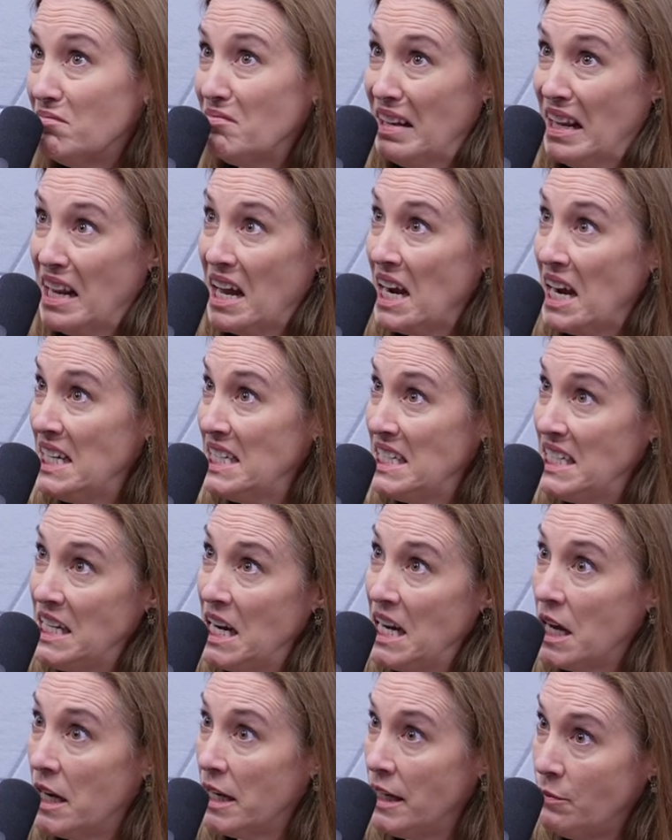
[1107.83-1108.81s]

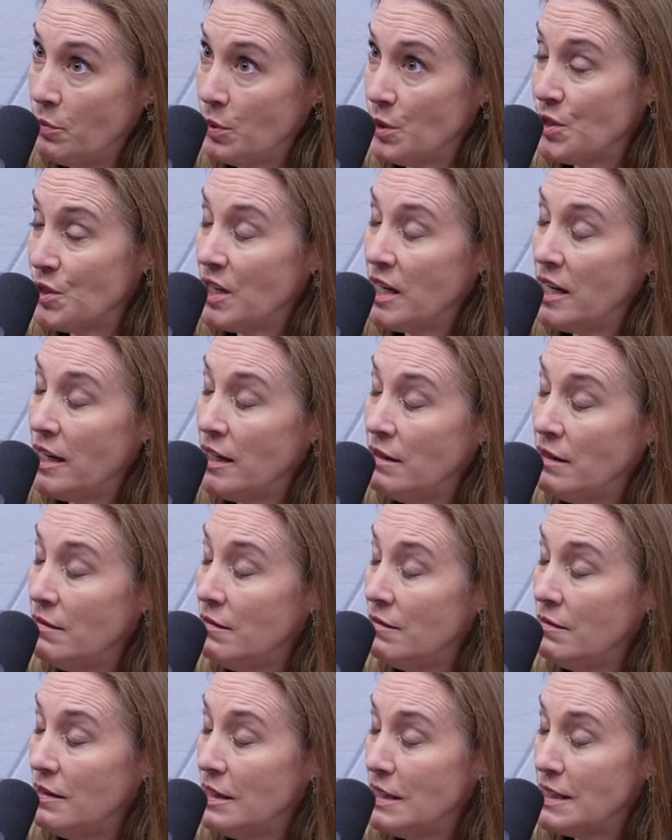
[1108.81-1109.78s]
99%
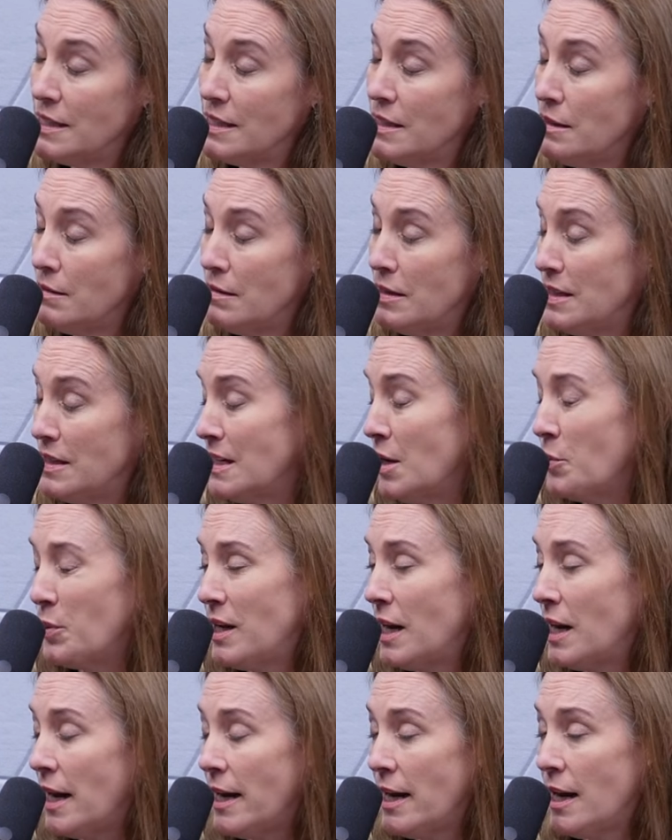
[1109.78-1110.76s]
it's, it's not what
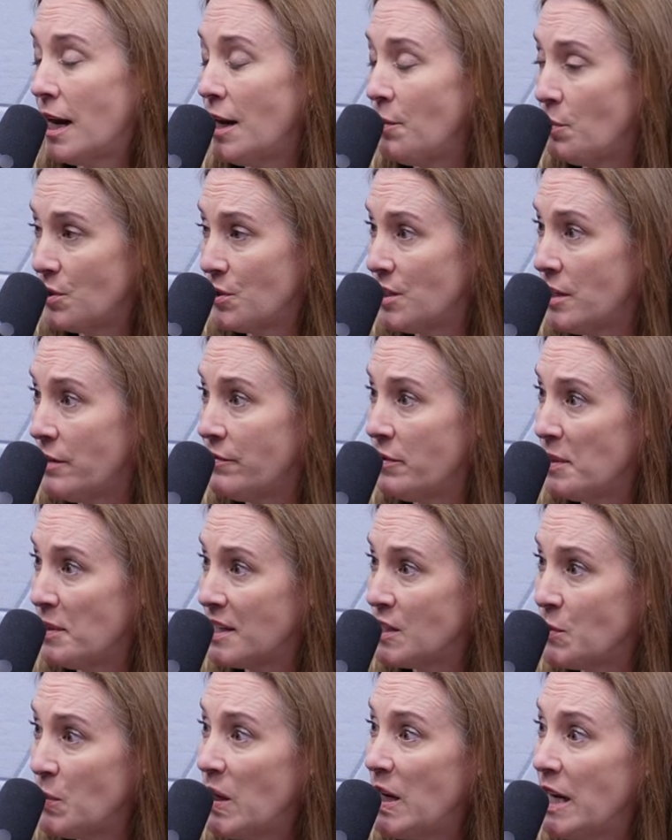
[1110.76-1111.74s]
99% of them
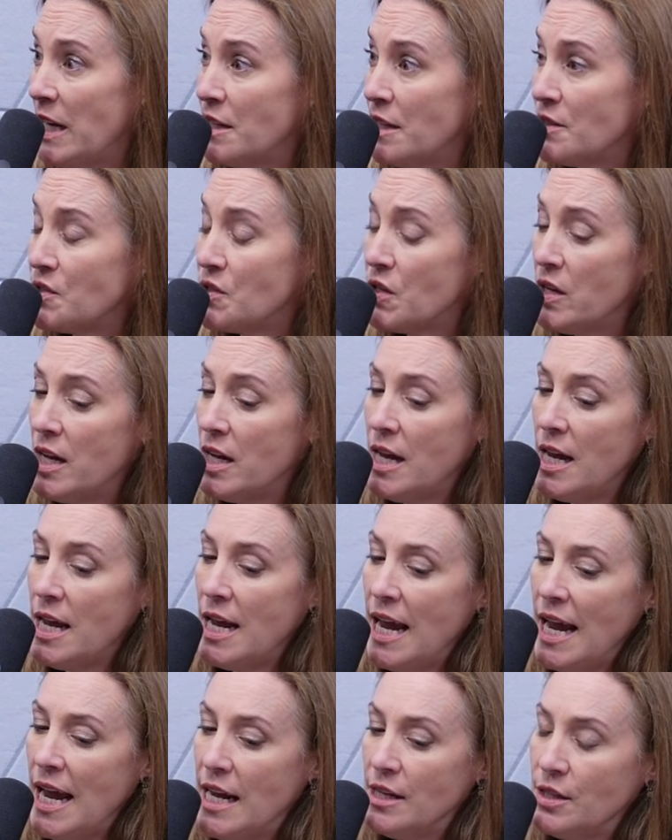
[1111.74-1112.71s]
experience.
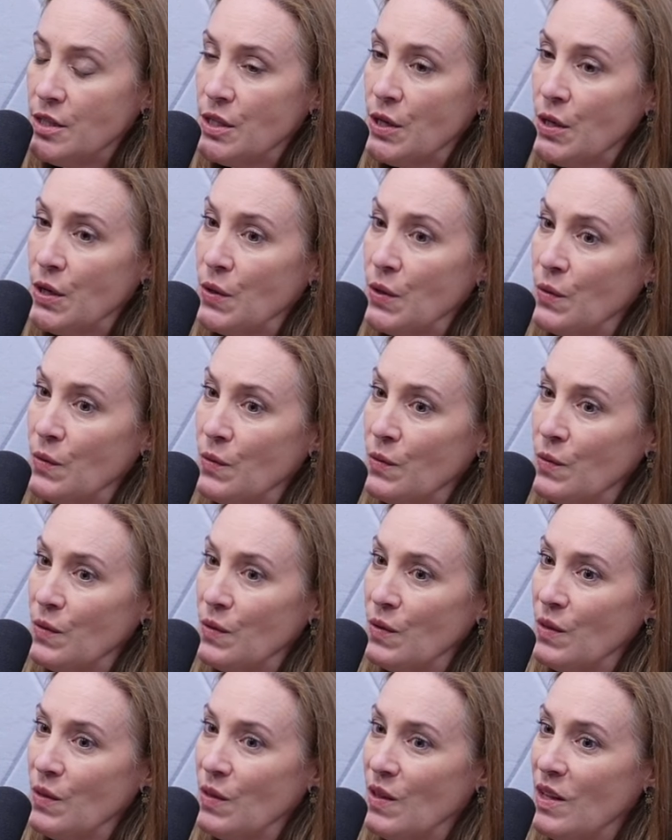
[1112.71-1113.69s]
And so
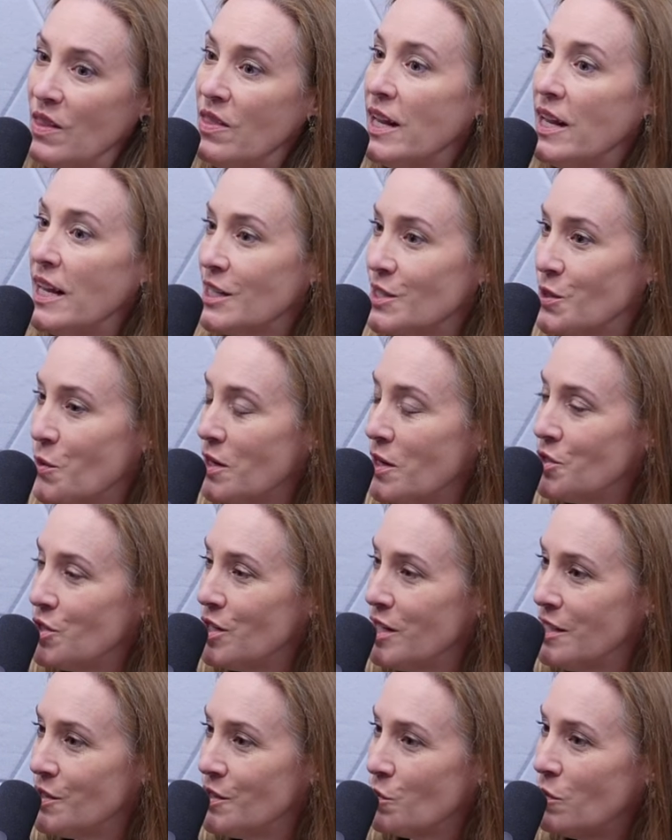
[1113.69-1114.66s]
then the next
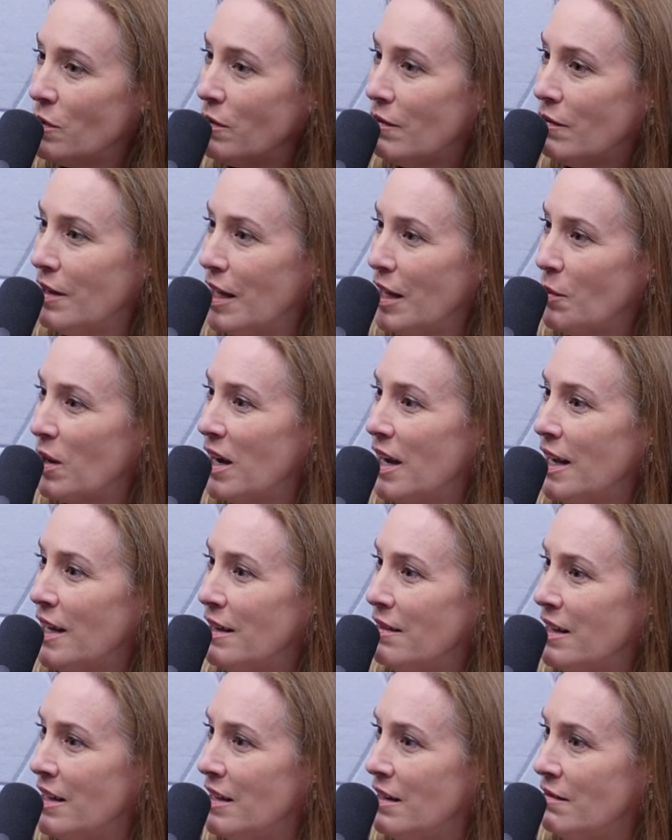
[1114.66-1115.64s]
question is, well, am I
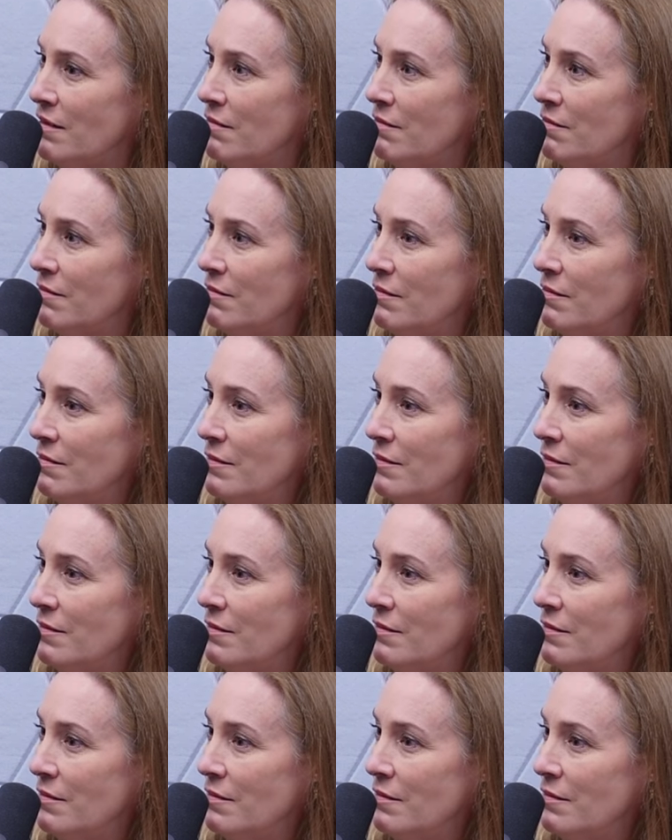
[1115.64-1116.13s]
then